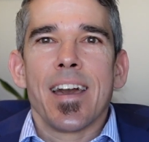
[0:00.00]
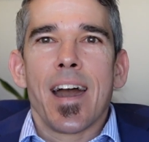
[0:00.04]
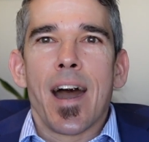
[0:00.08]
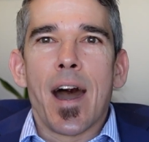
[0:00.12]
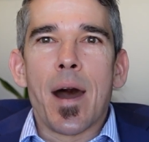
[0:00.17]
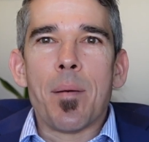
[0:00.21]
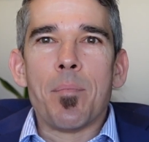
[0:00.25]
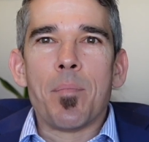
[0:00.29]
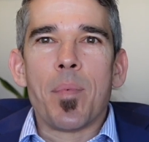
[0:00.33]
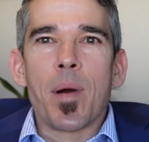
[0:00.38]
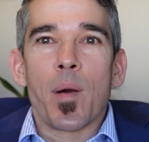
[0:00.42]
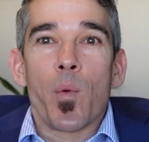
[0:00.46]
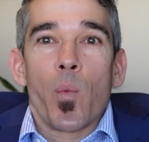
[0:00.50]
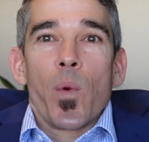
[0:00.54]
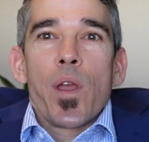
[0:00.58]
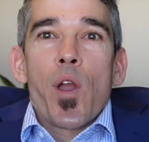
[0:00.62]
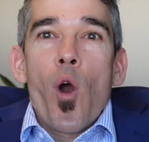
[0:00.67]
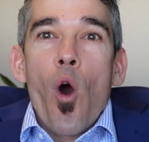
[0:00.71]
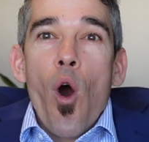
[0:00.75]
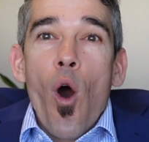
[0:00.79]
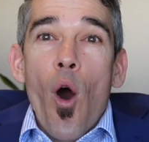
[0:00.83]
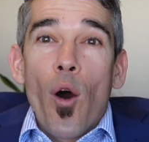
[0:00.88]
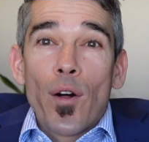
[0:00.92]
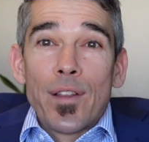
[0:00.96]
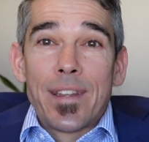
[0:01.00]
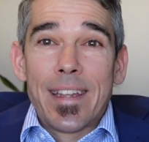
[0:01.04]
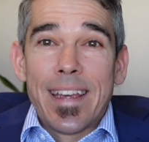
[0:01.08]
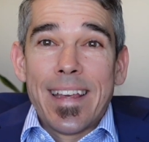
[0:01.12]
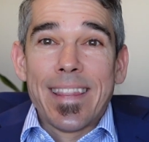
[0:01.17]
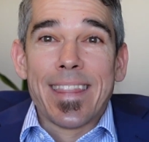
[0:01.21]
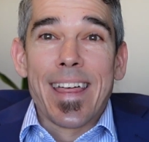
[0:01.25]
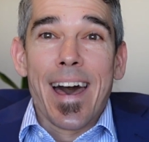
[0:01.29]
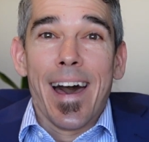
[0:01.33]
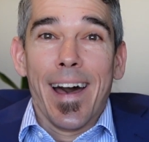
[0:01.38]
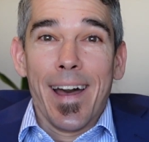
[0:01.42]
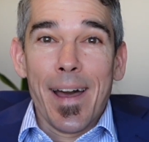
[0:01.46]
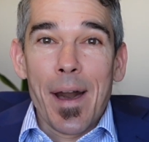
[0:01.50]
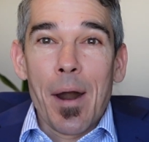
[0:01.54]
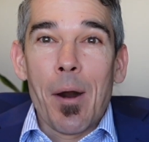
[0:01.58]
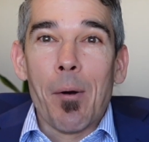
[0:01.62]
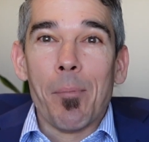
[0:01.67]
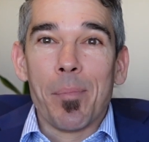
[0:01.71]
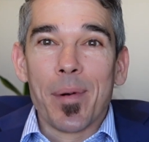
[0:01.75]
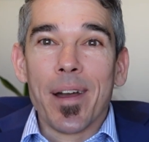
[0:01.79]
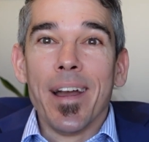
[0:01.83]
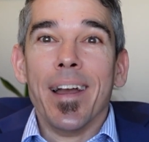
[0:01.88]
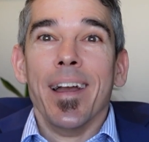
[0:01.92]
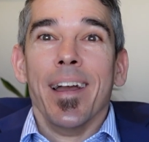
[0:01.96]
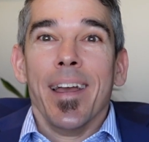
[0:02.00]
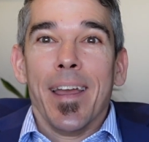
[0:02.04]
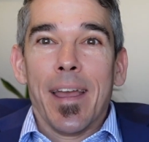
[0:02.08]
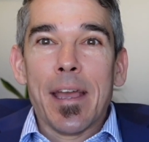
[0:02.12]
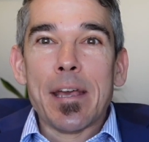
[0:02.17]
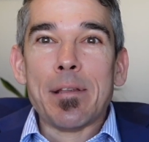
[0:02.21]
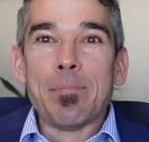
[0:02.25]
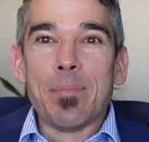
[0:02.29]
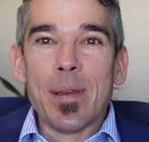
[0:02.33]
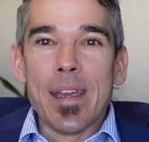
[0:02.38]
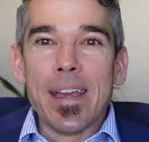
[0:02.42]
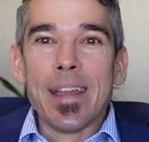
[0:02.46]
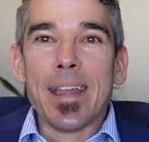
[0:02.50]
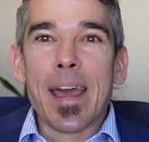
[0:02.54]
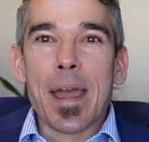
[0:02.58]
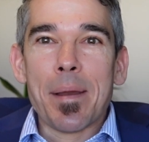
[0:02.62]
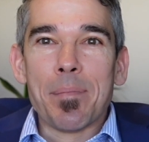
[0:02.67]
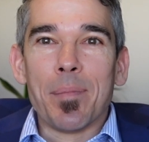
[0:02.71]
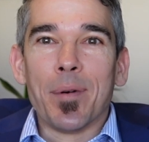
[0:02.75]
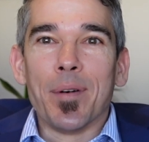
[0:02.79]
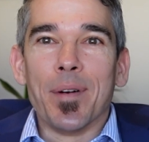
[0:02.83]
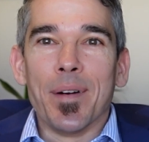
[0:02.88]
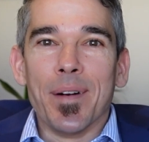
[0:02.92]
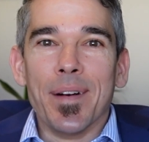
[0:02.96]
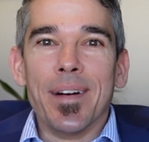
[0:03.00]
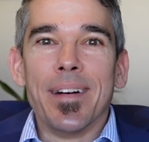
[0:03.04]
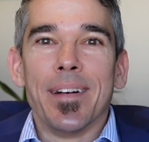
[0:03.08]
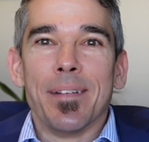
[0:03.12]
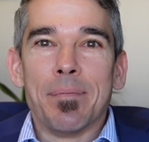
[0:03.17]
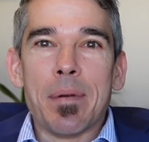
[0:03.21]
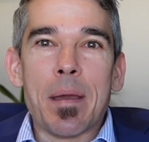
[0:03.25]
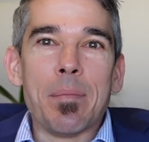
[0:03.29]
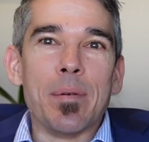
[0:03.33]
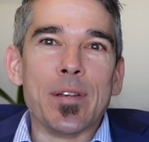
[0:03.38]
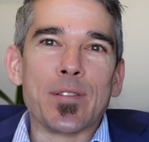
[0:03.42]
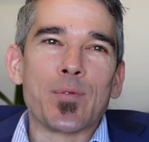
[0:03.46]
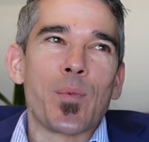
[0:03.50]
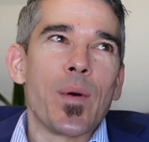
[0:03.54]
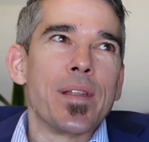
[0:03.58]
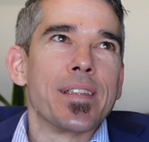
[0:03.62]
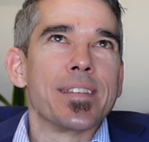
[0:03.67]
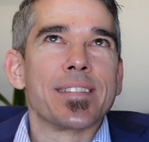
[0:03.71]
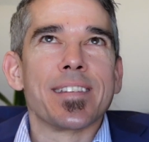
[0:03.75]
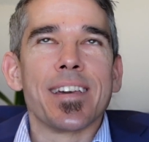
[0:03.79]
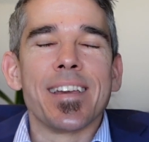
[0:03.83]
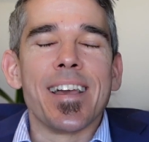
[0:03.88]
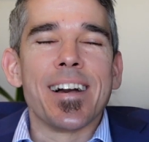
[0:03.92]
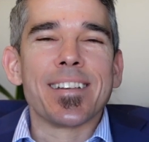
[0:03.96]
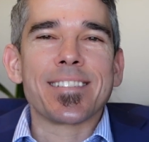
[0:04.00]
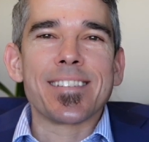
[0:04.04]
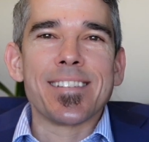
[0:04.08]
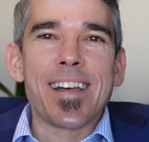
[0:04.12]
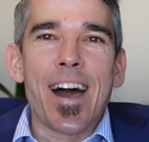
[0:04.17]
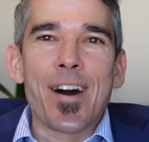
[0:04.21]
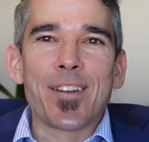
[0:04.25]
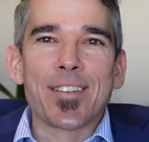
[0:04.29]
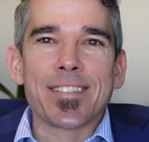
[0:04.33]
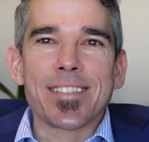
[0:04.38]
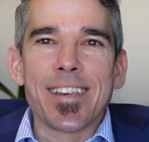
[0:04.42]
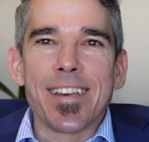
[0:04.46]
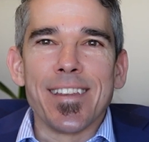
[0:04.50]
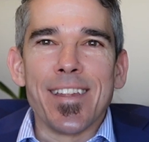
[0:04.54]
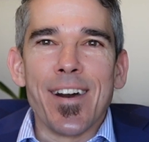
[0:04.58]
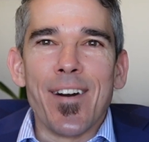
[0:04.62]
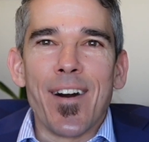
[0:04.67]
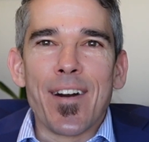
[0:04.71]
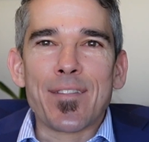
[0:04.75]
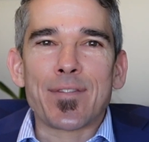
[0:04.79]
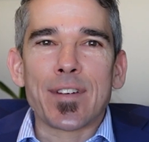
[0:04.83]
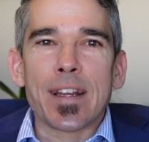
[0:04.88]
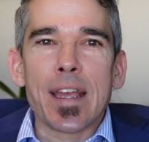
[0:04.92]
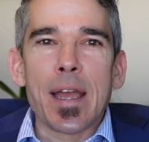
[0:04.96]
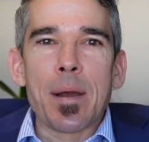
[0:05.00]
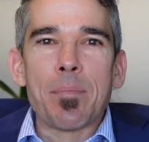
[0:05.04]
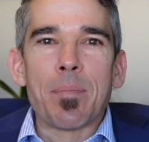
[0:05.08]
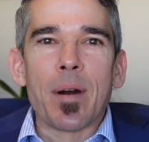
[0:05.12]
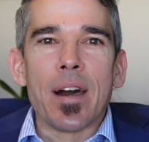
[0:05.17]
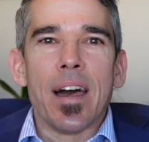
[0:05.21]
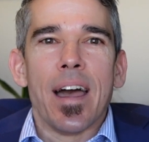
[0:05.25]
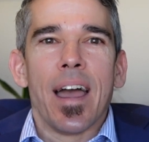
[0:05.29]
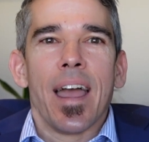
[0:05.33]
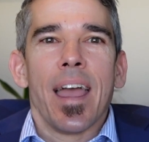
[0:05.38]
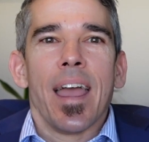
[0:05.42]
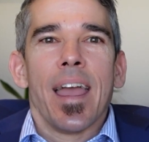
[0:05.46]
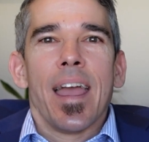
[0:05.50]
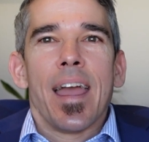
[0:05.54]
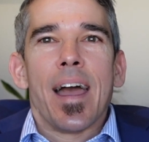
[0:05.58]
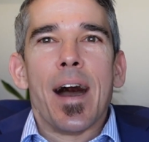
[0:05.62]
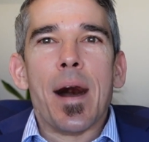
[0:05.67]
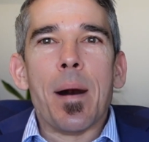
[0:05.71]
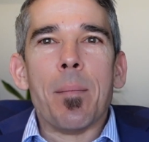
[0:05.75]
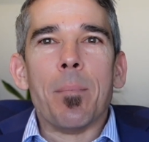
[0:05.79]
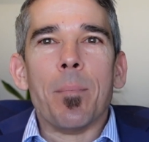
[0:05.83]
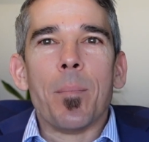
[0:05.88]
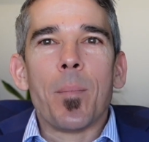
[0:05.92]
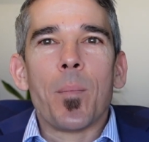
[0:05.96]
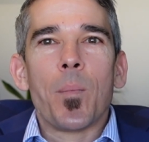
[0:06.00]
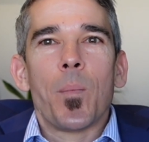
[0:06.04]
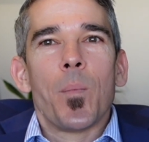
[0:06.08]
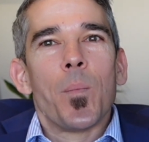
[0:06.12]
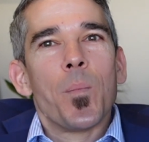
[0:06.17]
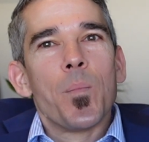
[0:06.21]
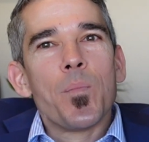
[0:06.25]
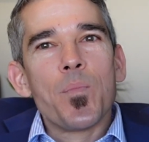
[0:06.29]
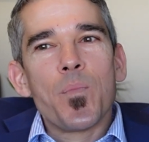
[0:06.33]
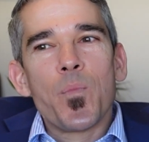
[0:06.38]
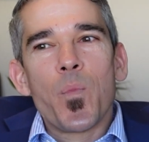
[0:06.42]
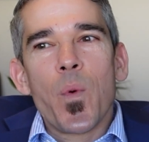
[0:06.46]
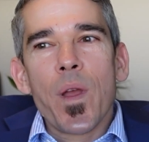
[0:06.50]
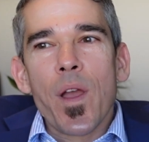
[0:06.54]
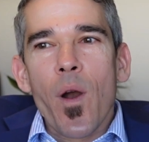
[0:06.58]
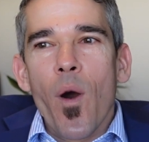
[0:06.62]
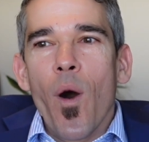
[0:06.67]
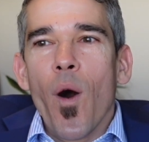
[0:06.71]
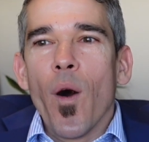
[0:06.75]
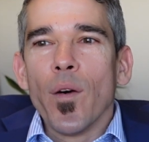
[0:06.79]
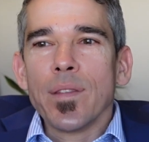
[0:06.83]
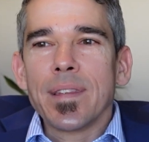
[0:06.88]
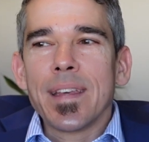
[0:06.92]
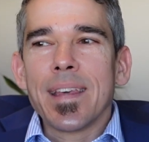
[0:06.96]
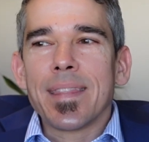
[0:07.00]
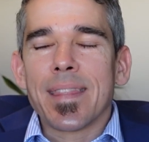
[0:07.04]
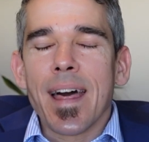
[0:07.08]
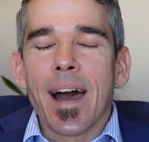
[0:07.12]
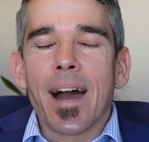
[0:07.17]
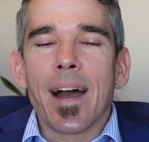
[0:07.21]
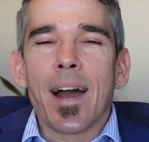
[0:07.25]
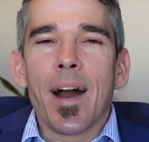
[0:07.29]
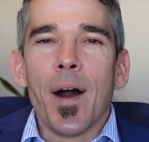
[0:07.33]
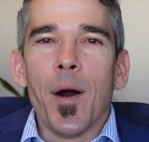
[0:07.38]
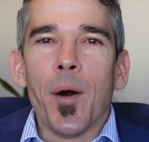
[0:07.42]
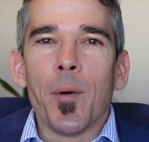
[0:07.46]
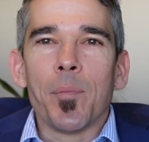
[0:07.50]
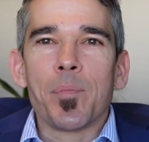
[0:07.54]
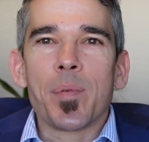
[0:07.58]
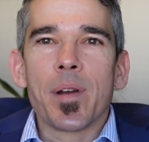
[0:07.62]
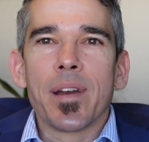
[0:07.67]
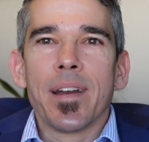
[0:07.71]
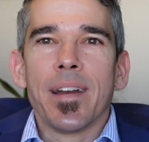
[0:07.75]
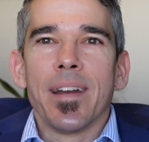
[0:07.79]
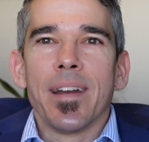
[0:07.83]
But we all need that help in being able, maybe it's when to say yes and how to say no, I forget, but we all need that help